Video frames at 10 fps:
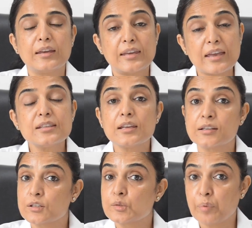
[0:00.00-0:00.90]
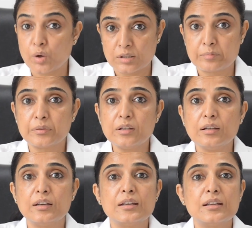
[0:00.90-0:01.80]
Yes, it is possible.
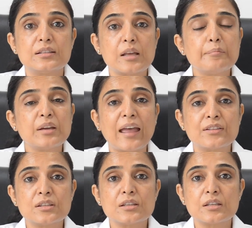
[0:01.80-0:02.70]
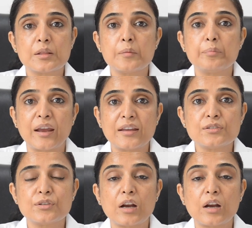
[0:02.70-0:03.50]
Some cancers in the breast,